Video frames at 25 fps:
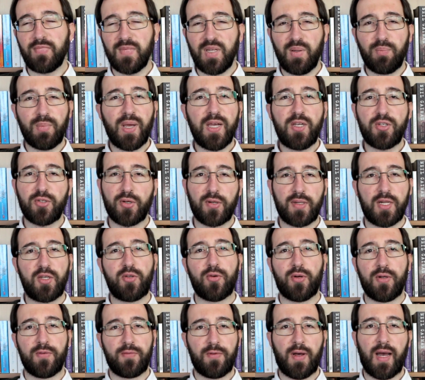Make sure that
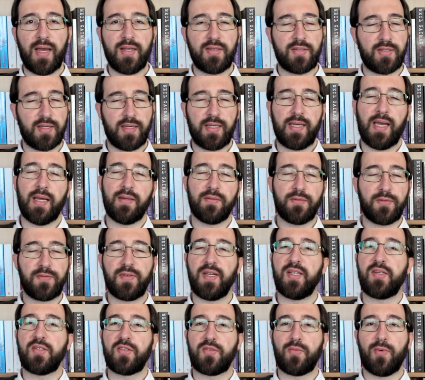your advice, again,
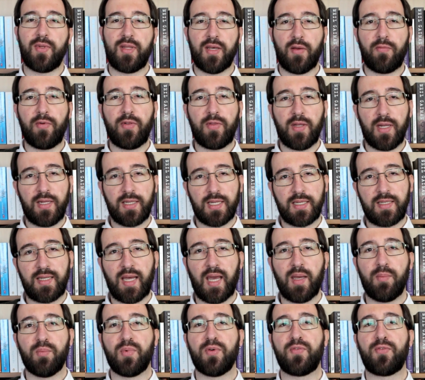fits with everything that
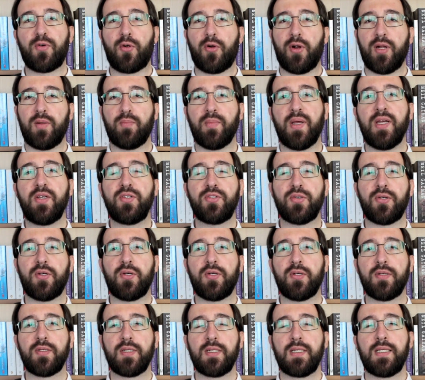came before it. Make
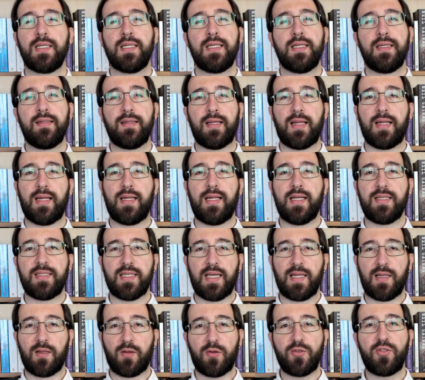sure that it is
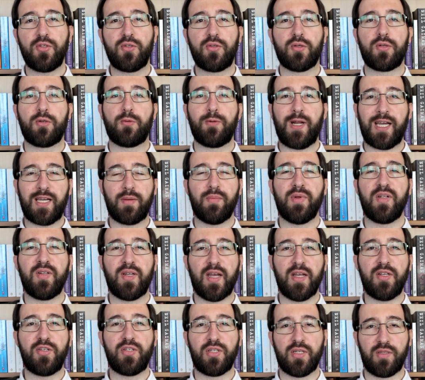a logical
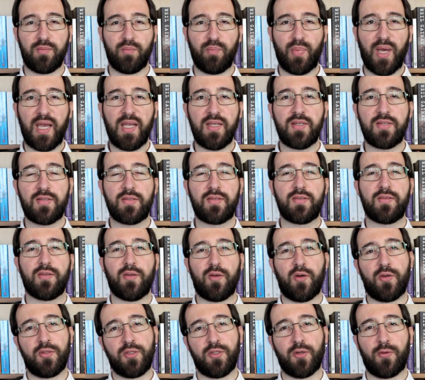recommendation based
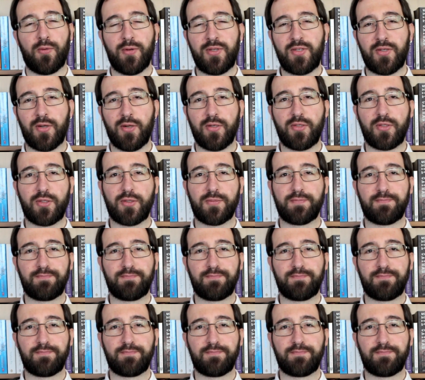on your research.